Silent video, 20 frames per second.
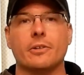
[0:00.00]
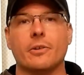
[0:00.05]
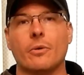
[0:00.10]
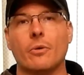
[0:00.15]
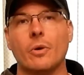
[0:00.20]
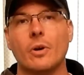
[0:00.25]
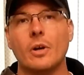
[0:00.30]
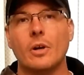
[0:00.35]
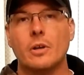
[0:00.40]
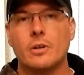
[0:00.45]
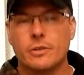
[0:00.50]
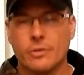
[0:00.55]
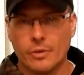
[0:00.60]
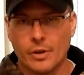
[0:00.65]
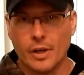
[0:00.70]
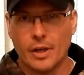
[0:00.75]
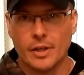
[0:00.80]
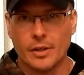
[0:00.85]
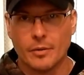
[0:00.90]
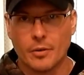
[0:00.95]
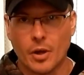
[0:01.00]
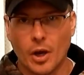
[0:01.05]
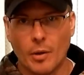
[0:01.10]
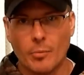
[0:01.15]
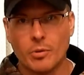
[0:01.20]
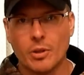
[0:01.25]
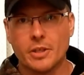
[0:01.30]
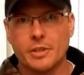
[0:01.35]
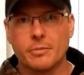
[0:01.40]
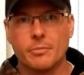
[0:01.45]
So again,
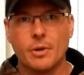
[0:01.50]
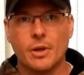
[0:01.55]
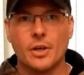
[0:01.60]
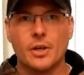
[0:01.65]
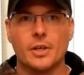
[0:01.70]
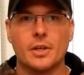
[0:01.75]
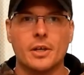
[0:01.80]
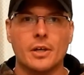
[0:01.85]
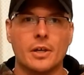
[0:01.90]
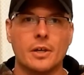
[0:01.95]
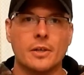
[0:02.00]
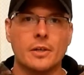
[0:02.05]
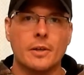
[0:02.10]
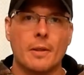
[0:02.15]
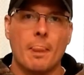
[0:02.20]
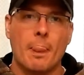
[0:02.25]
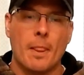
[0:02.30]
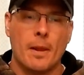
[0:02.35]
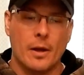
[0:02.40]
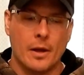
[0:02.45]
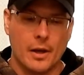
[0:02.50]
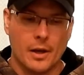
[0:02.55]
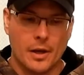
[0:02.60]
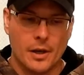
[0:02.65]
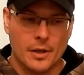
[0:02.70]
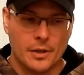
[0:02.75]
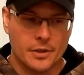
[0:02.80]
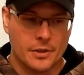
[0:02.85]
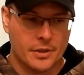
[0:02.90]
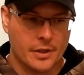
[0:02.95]
God bless America,
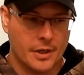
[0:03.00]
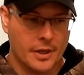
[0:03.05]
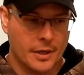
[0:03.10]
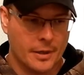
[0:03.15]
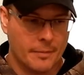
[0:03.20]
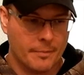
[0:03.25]
and